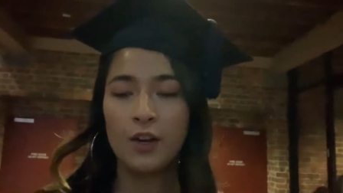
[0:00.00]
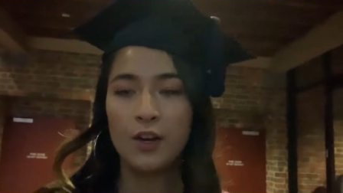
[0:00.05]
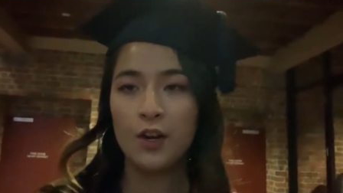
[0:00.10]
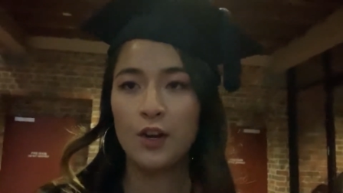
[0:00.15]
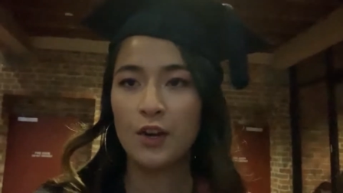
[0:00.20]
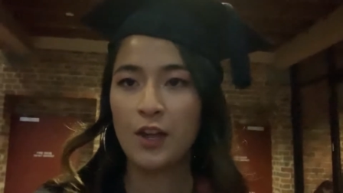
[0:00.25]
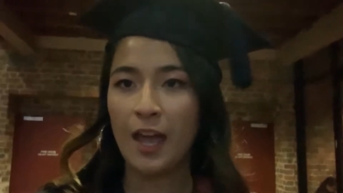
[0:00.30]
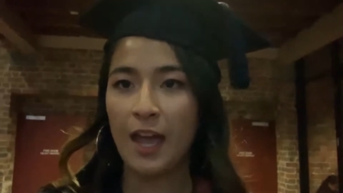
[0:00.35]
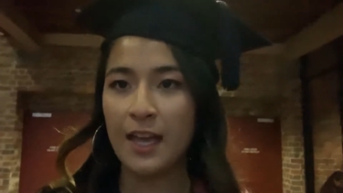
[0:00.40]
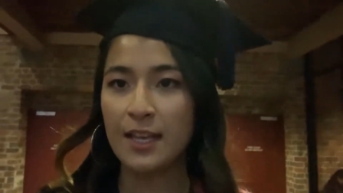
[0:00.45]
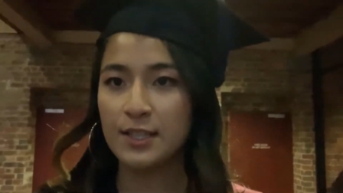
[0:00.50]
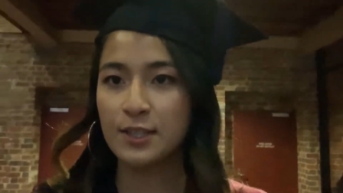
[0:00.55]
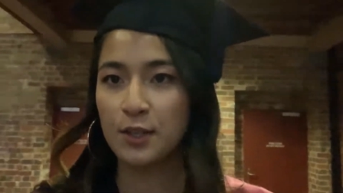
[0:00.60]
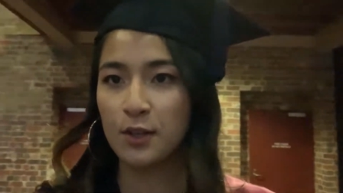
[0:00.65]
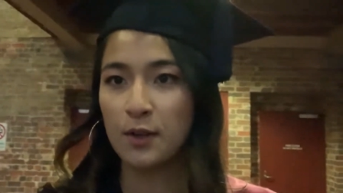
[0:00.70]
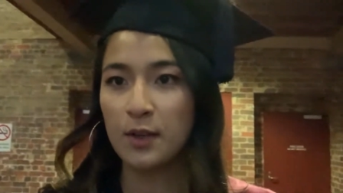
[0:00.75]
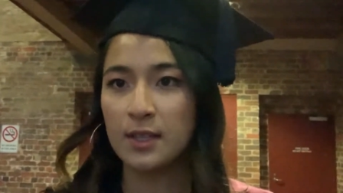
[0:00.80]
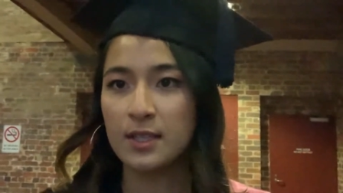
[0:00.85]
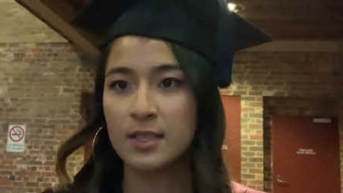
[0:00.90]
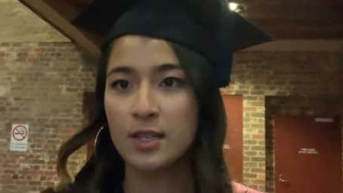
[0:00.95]
Okay, so
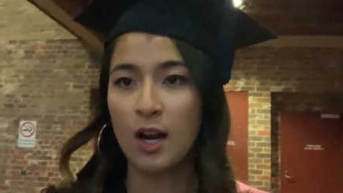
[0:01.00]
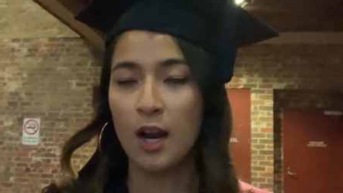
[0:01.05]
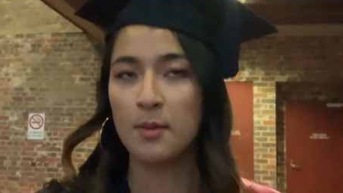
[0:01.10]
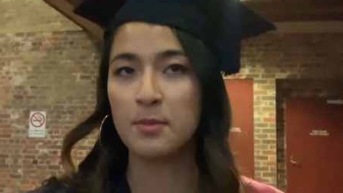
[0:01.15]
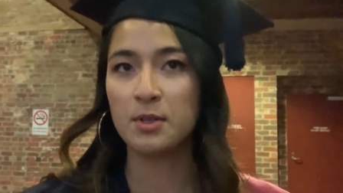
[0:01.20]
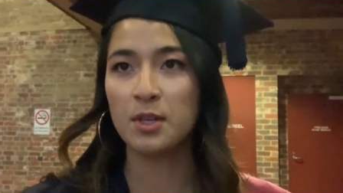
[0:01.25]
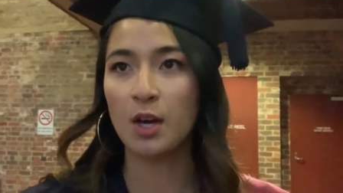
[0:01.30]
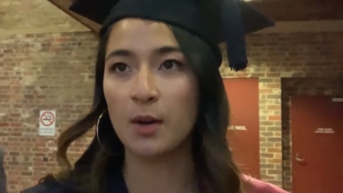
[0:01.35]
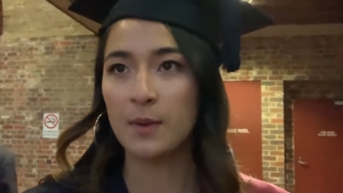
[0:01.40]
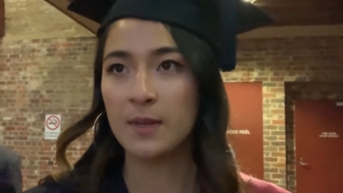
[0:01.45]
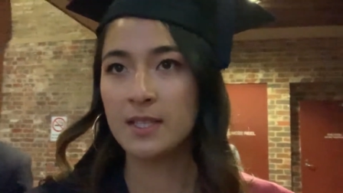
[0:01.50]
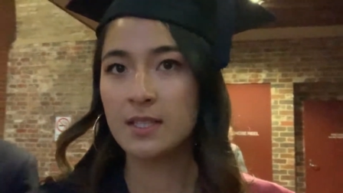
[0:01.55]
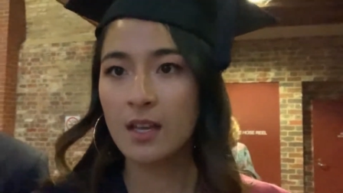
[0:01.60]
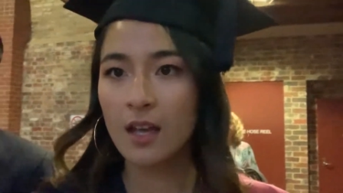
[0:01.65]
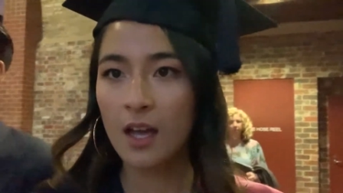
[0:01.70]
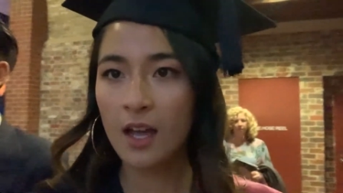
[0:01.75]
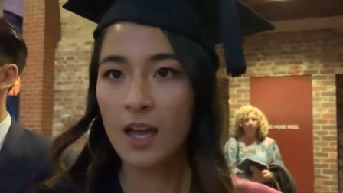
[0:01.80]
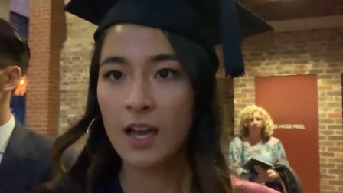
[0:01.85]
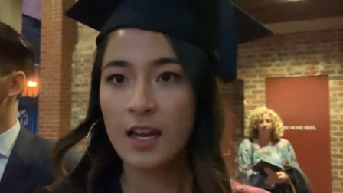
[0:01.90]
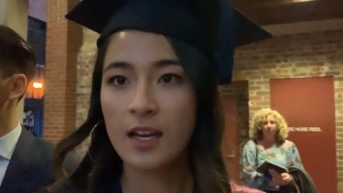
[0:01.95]
it's time to go
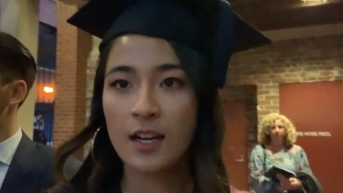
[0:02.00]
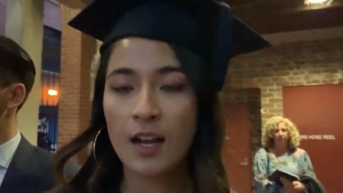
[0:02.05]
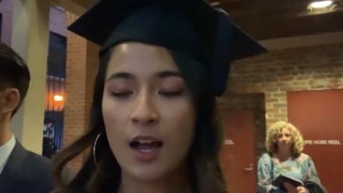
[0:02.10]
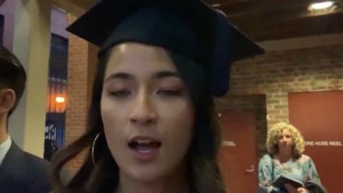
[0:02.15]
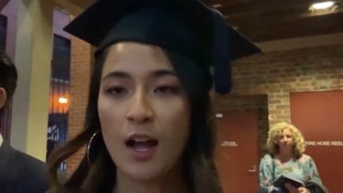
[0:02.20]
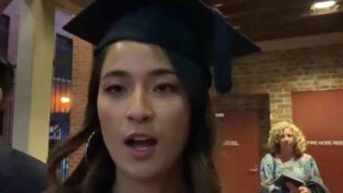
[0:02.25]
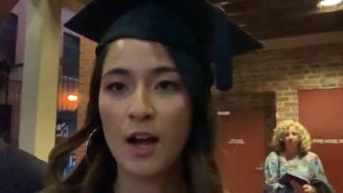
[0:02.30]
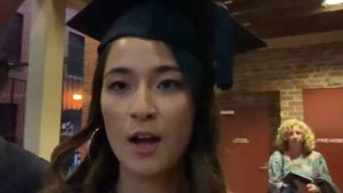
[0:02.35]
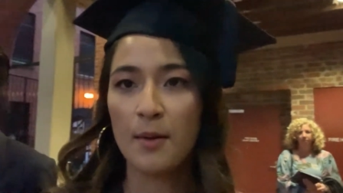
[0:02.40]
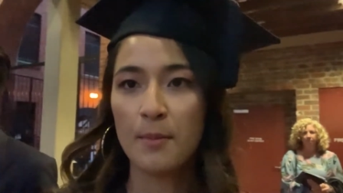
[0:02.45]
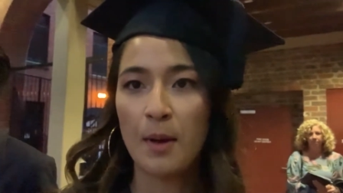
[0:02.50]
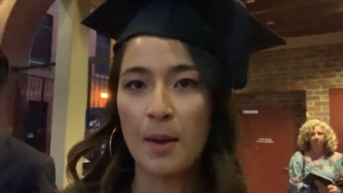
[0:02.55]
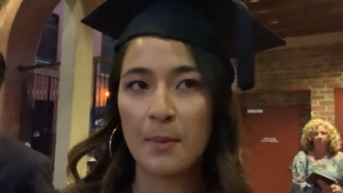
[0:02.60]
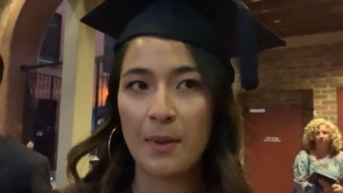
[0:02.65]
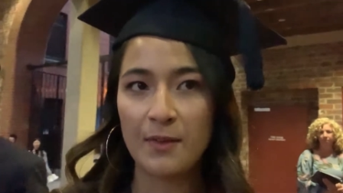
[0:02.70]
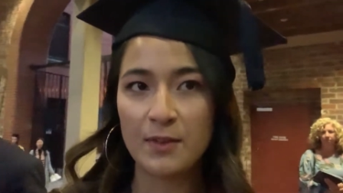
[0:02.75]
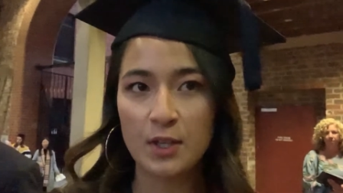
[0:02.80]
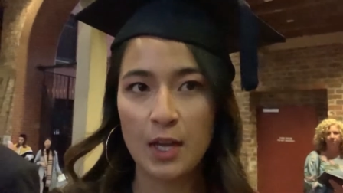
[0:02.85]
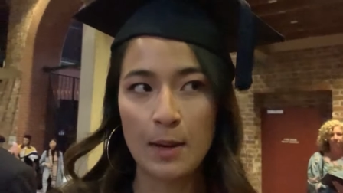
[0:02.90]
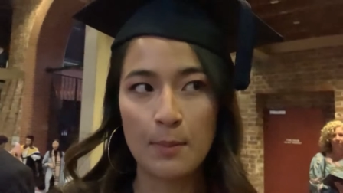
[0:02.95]
inside. Um, I'm
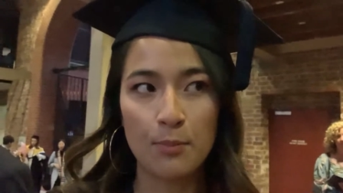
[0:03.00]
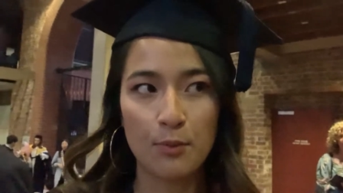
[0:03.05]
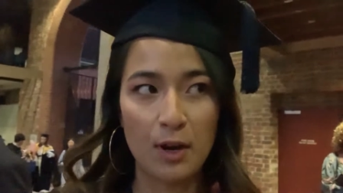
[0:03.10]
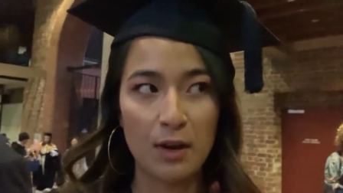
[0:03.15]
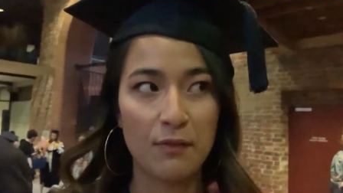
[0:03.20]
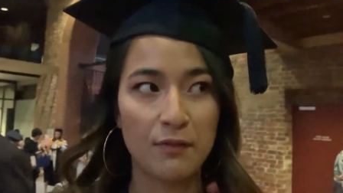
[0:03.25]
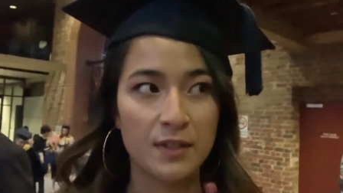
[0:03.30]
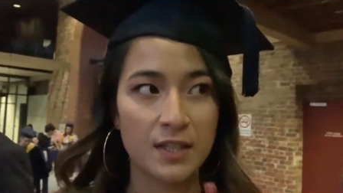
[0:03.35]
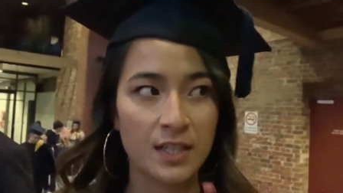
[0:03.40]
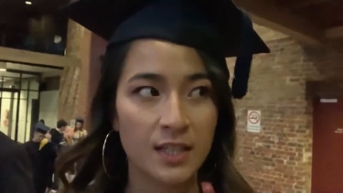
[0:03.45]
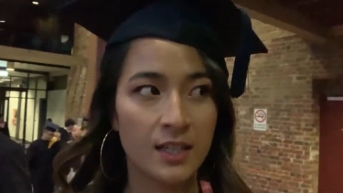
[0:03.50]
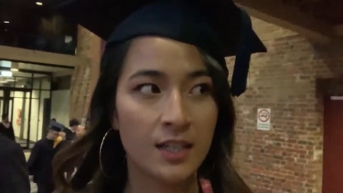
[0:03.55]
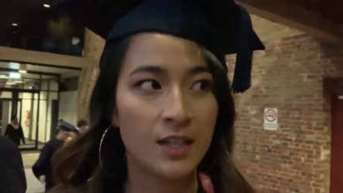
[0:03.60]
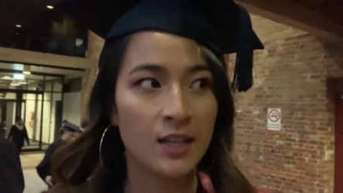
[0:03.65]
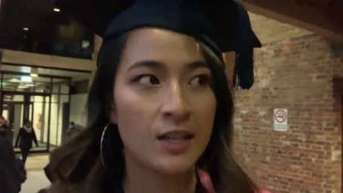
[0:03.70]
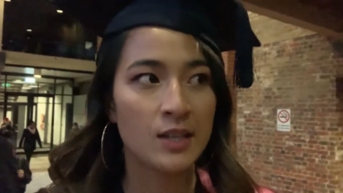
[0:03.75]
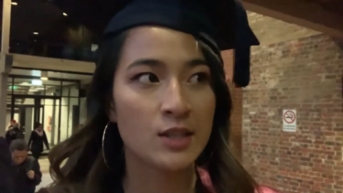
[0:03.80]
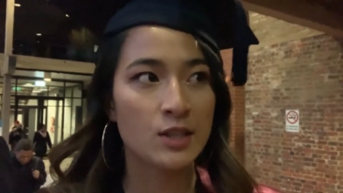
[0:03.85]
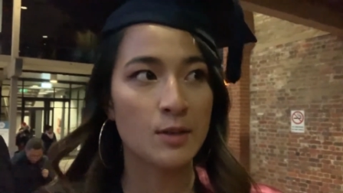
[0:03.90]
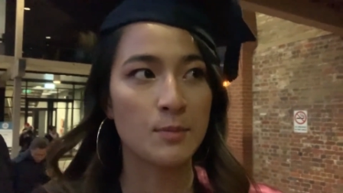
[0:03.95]
gonna get briefed,
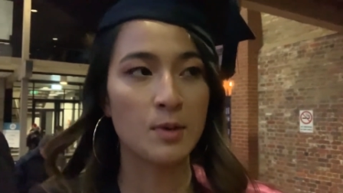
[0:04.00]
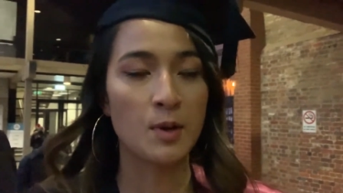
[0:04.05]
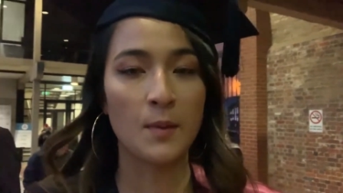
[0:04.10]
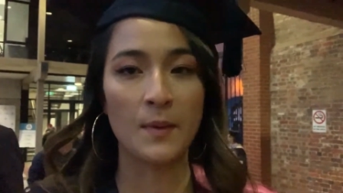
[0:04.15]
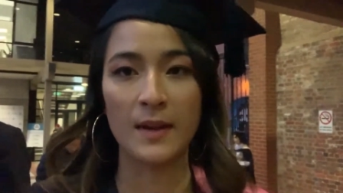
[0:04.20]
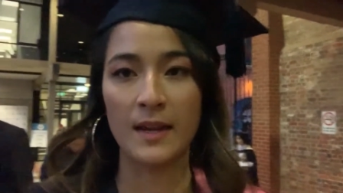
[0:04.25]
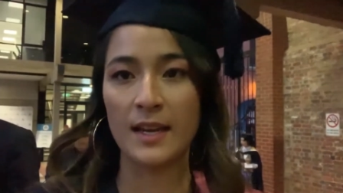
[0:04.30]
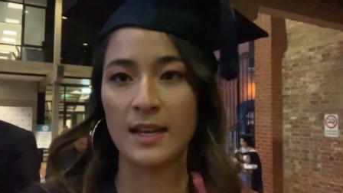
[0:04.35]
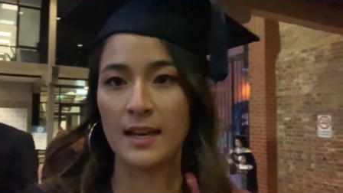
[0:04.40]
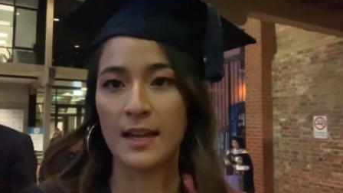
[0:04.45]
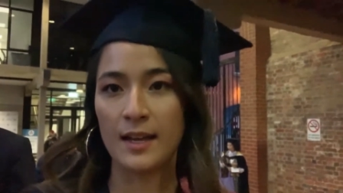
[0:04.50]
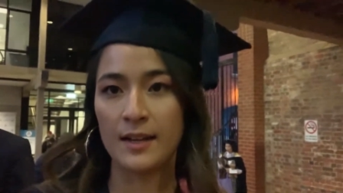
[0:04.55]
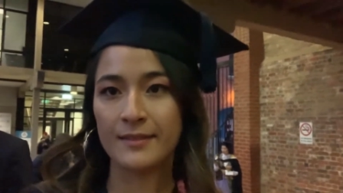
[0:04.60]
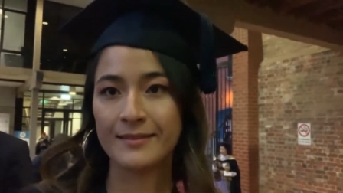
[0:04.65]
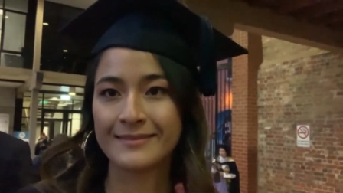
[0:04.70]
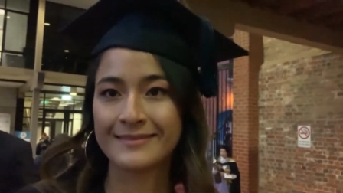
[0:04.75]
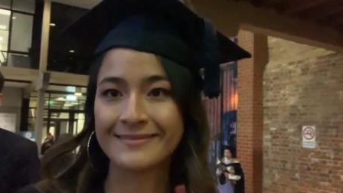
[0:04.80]
so I'm going in now.